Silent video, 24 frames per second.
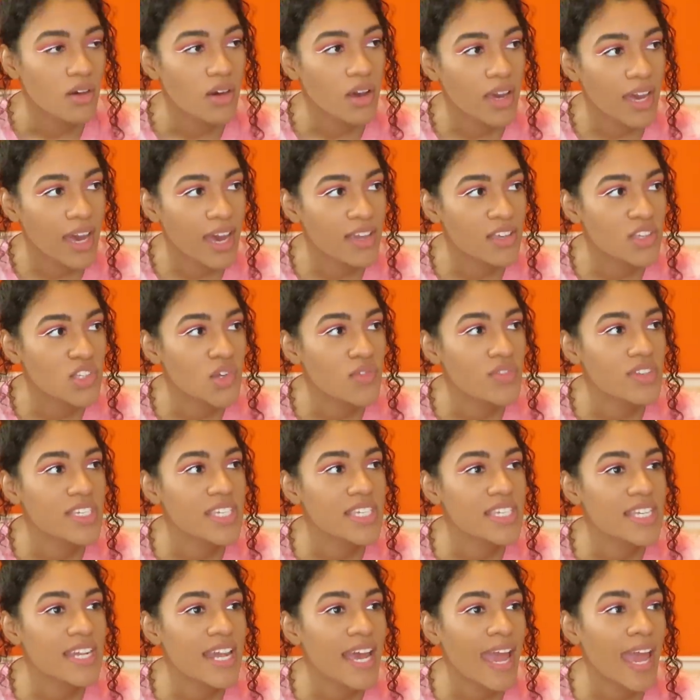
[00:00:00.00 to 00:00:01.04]
Okay, so for
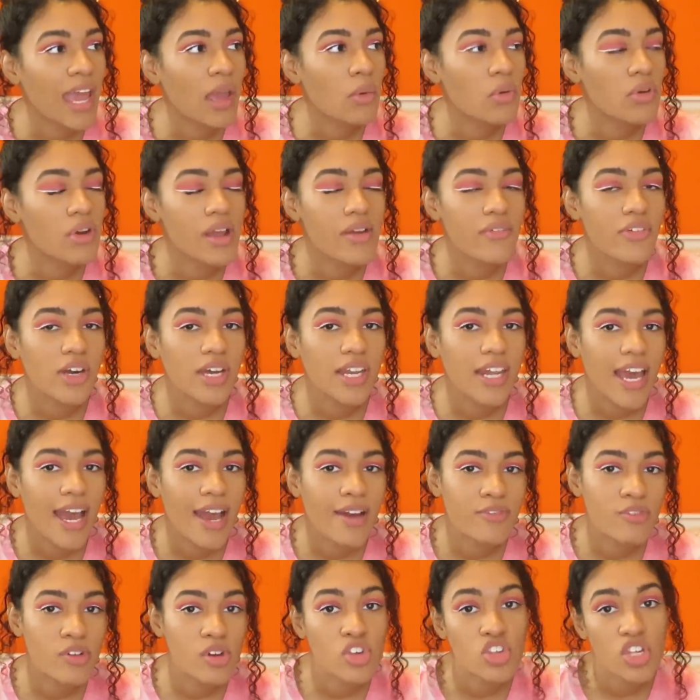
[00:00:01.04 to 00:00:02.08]
season 8, we're either going to
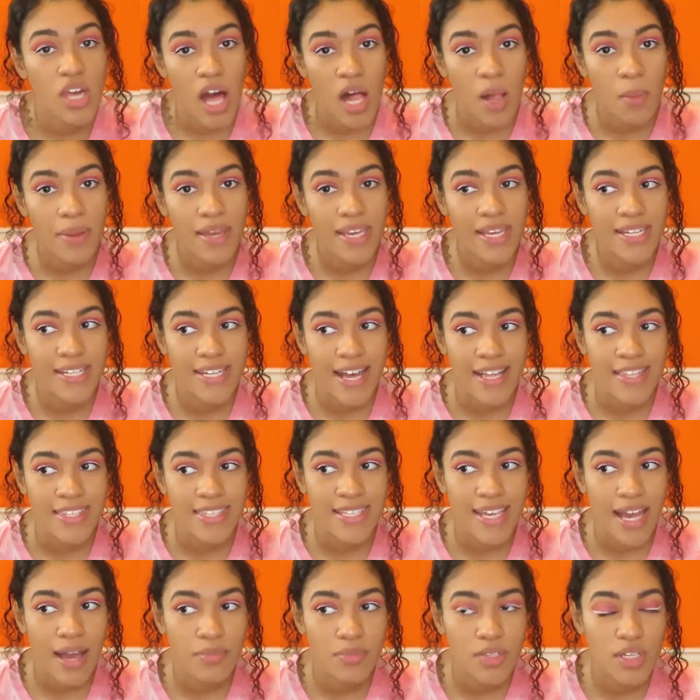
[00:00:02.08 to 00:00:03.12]
have Rochelle being
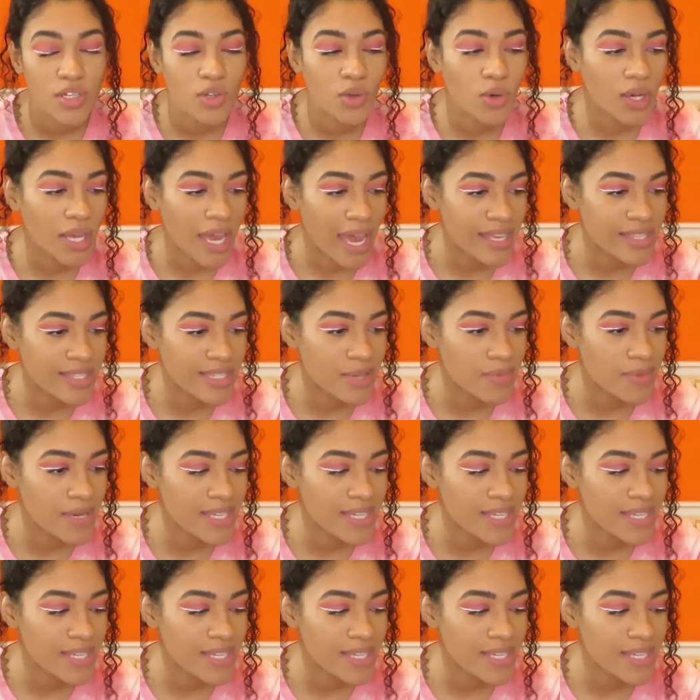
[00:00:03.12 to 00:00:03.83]
dance captain or Kenzie.